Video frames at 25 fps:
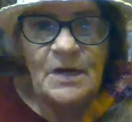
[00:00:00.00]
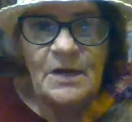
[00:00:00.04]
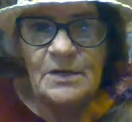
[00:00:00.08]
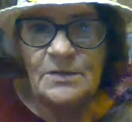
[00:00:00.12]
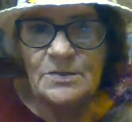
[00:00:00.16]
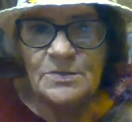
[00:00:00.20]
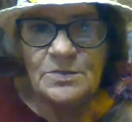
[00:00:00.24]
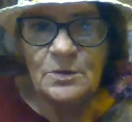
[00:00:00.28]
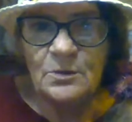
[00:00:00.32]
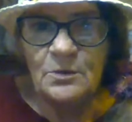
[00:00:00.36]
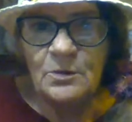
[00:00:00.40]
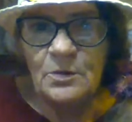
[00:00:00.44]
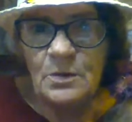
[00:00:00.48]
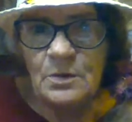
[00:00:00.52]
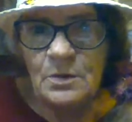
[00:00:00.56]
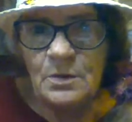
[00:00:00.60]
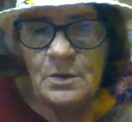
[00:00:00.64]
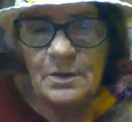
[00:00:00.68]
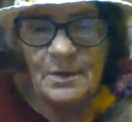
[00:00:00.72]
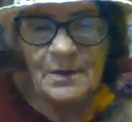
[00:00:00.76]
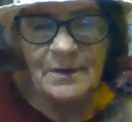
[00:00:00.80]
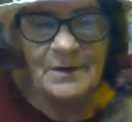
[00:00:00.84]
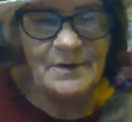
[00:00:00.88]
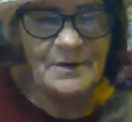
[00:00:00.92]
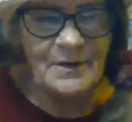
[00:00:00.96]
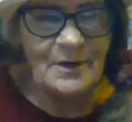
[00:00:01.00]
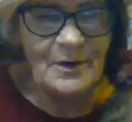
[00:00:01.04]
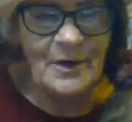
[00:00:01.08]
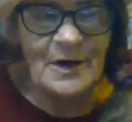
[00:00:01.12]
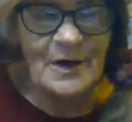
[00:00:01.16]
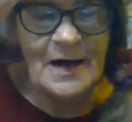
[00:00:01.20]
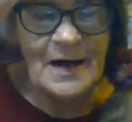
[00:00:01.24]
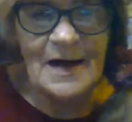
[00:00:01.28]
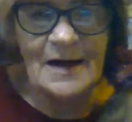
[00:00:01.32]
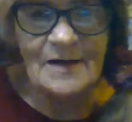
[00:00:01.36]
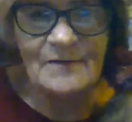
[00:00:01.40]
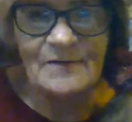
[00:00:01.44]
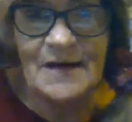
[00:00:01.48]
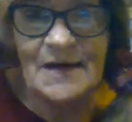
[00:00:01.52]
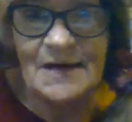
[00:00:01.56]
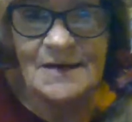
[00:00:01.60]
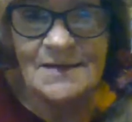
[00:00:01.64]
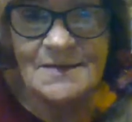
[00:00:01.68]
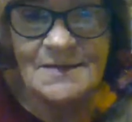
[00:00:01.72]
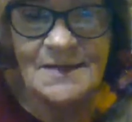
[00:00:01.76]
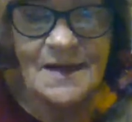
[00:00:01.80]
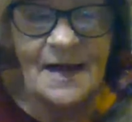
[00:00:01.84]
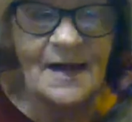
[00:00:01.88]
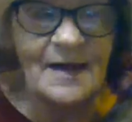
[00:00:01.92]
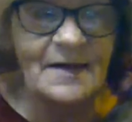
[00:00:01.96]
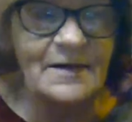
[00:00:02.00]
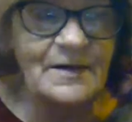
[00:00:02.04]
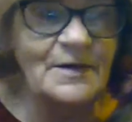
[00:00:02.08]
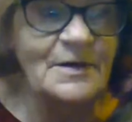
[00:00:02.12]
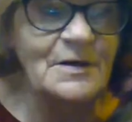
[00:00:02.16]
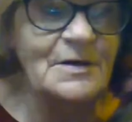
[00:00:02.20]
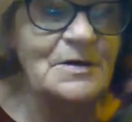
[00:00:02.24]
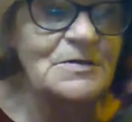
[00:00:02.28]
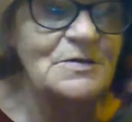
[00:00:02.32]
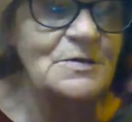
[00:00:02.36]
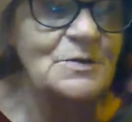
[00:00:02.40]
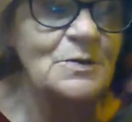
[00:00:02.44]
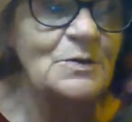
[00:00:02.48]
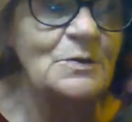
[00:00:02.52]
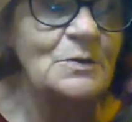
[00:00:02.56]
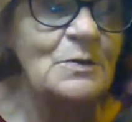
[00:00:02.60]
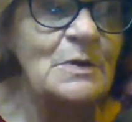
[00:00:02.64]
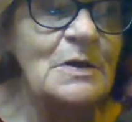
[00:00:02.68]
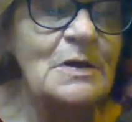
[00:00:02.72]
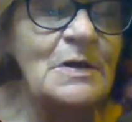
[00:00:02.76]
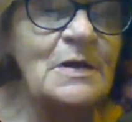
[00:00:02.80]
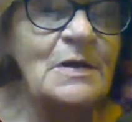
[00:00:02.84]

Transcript: hustle or have a side hustle.